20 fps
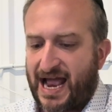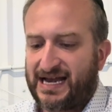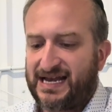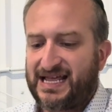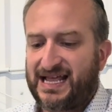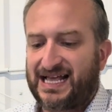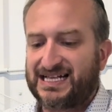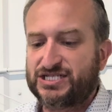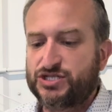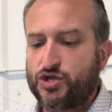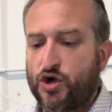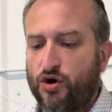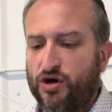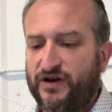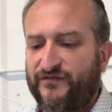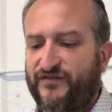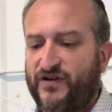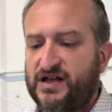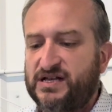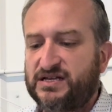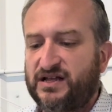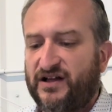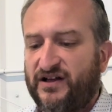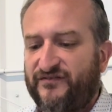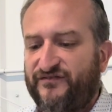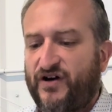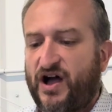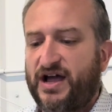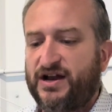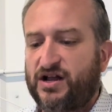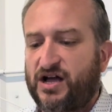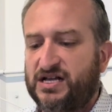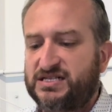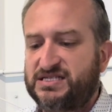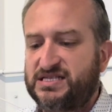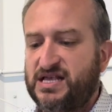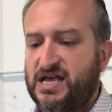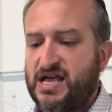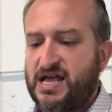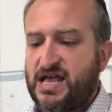He has notified
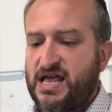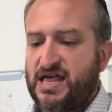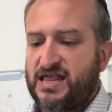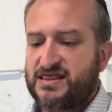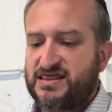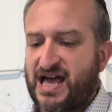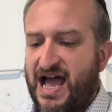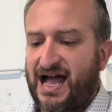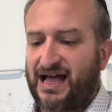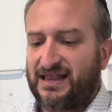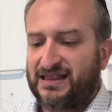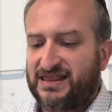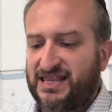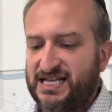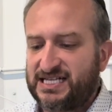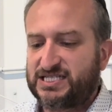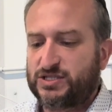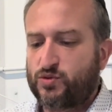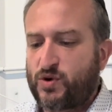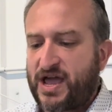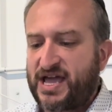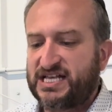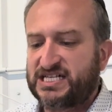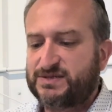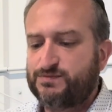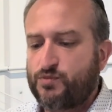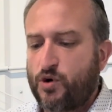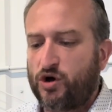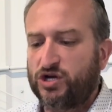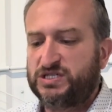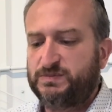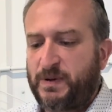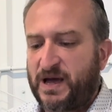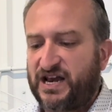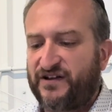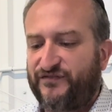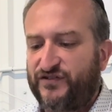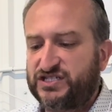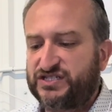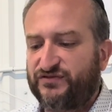us that this way is most
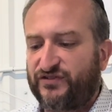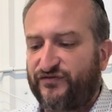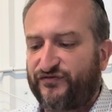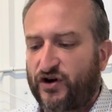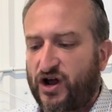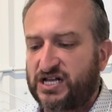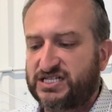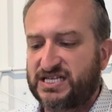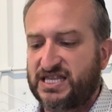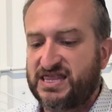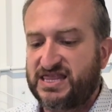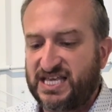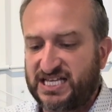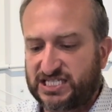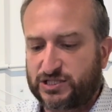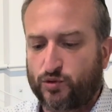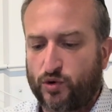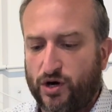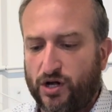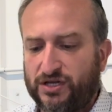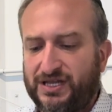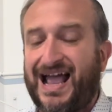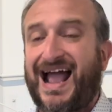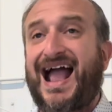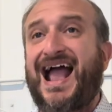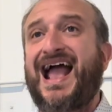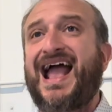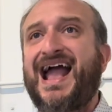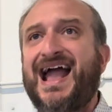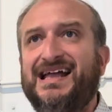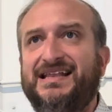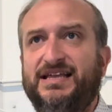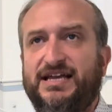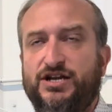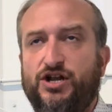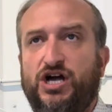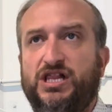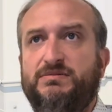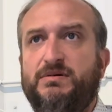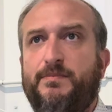beneficial for us in this world and
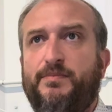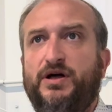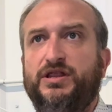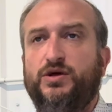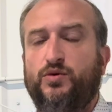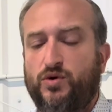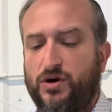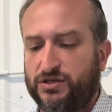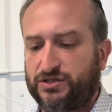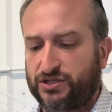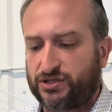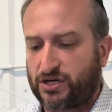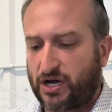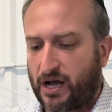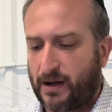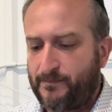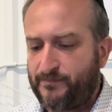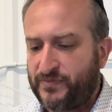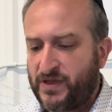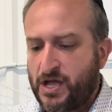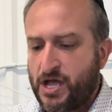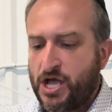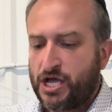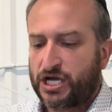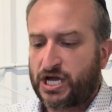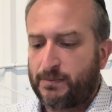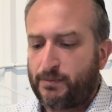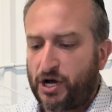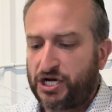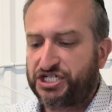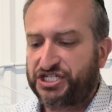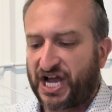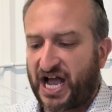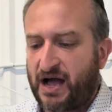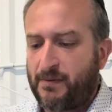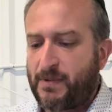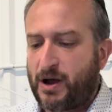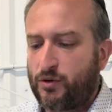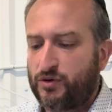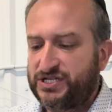in Olam Haba, the world to come. We
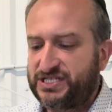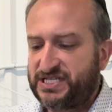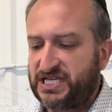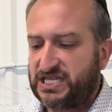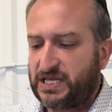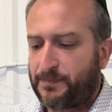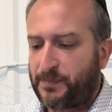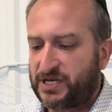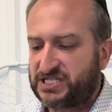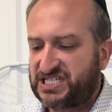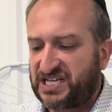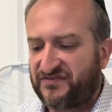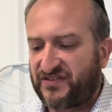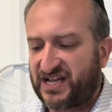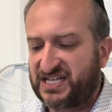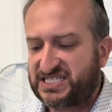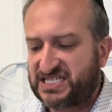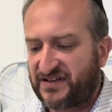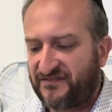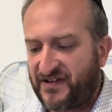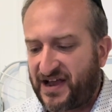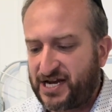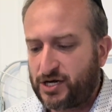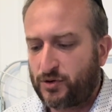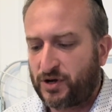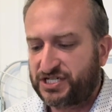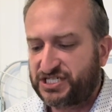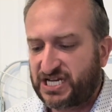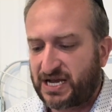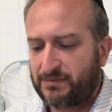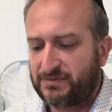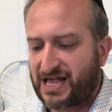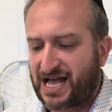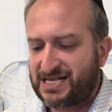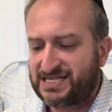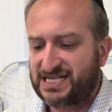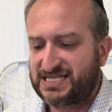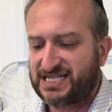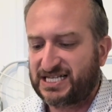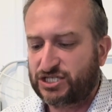see in the pasuk Vayitzavenu Hashem
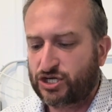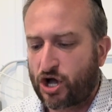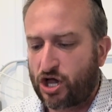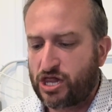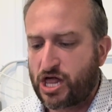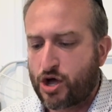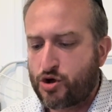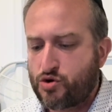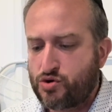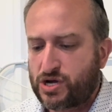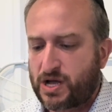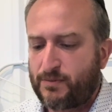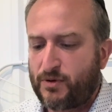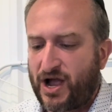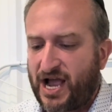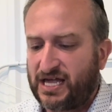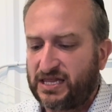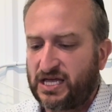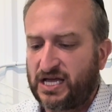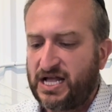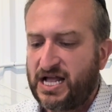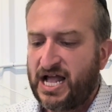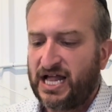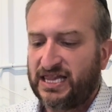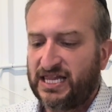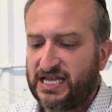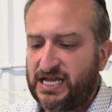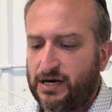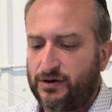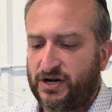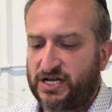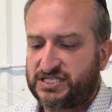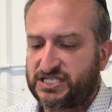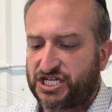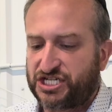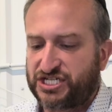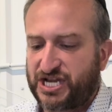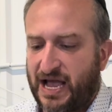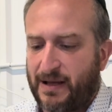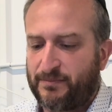lazes as kolachu k'mo'ela liyiras
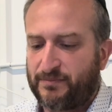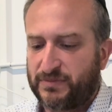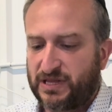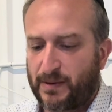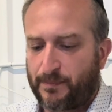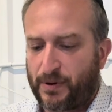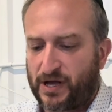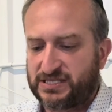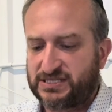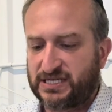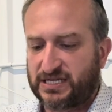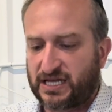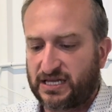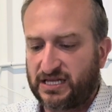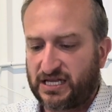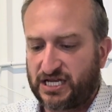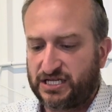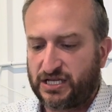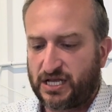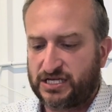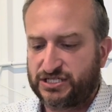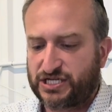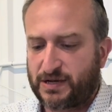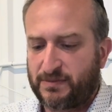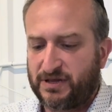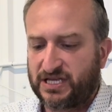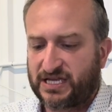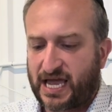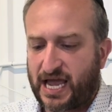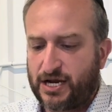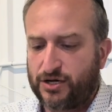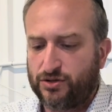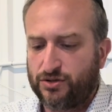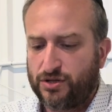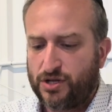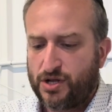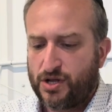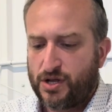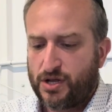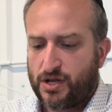Hashem. The pasuk Hashem Elokeinu.